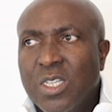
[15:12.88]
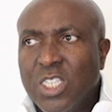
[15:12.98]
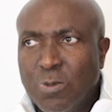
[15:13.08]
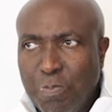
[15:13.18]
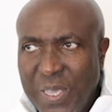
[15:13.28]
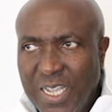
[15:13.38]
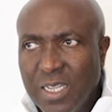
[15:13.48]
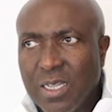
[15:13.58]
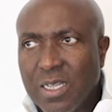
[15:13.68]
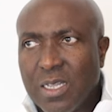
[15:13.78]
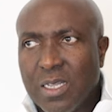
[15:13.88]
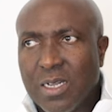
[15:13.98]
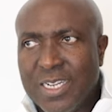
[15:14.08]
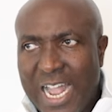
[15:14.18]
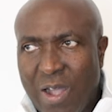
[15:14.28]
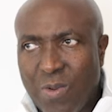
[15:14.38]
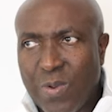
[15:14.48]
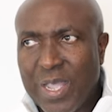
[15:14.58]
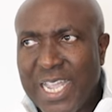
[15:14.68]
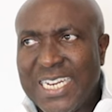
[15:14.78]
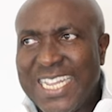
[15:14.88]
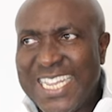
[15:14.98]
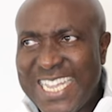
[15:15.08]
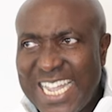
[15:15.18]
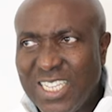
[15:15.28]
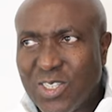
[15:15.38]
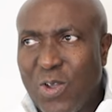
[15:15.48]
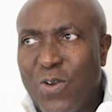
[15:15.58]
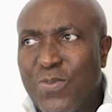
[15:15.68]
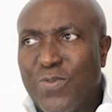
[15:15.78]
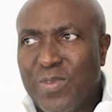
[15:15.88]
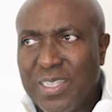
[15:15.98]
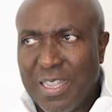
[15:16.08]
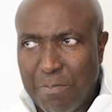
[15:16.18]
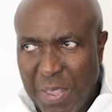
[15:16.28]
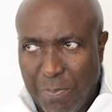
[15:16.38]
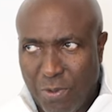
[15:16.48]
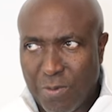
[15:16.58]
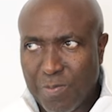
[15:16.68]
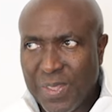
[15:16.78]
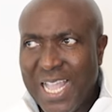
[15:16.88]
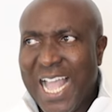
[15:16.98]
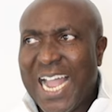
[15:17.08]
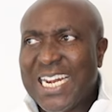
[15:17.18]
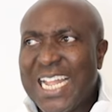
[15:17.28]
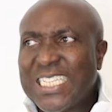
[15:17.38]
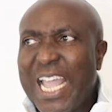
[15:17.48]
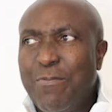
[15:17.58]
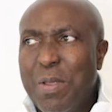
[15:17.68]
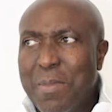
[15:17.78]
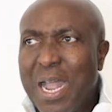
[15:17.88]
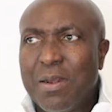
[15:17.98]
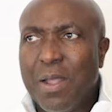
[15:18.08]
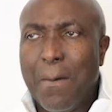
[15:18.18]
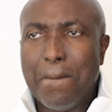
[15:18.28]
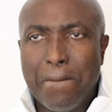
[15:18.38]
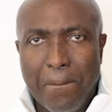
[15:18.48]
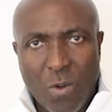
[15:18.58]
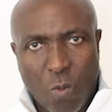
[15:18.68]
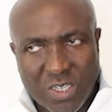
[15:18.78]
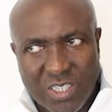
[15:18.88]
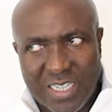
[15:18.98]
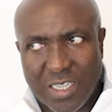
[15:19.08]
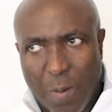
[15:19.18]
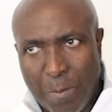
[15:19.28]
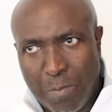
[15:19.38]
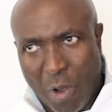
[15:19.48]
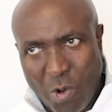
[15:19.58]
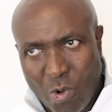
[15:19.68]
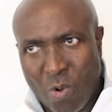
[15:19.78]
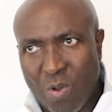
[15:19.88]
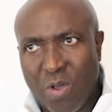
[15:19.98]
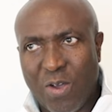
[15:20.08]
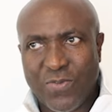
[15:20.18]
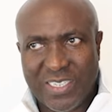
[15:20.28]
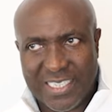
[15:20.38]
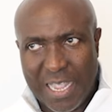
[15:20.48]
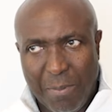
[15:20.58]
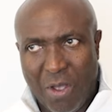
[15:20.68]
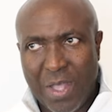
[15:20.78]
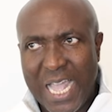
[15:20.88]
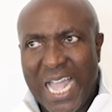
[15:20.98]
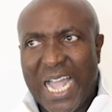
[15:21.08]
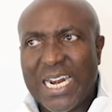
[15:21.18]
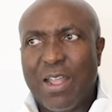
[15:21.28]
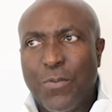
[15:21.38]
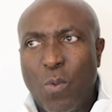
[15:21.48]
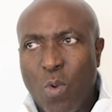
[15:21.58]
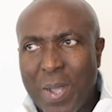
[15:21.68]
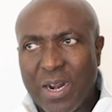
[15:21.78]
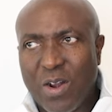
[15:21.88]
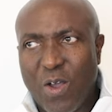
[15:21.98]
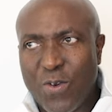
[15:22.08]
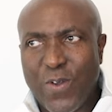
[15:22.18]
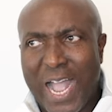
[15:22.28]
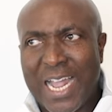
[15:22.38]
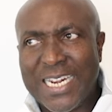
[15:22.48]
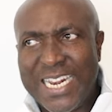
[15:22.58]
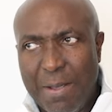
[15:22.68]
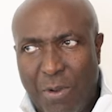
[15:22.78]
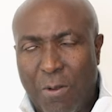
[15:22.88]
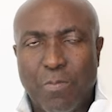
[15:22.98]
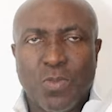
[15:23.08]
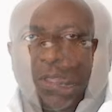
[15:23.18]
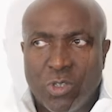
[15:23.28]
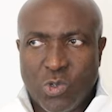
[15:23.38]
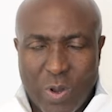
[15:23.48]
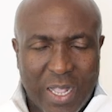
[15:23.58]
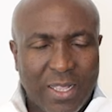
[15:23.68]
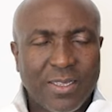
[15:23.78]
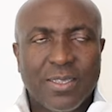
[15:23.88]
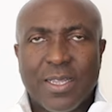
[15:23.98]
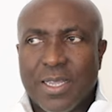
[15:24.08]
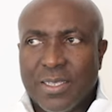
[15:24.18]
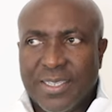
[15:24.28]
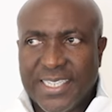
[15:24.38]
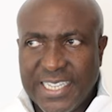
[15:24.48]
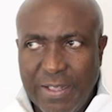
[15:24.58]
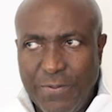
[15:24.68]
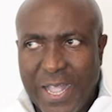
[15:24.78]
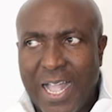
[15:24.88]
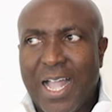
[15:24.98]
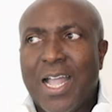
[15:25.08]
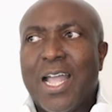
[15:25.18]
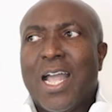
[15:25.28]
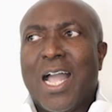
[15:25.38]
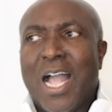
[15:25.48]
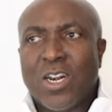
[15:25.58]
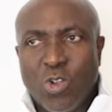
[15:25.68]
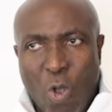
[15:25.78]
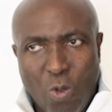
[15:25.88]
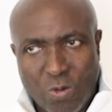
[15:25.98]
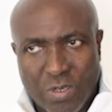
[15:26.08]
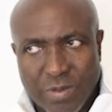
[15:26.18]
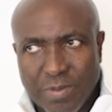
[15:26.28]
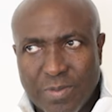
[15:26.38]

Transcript: Speak now in the ears of the people. And let every man, watch this, borrow of his neighbor, and every woman of her neighbor. Jewels, silver, and gold.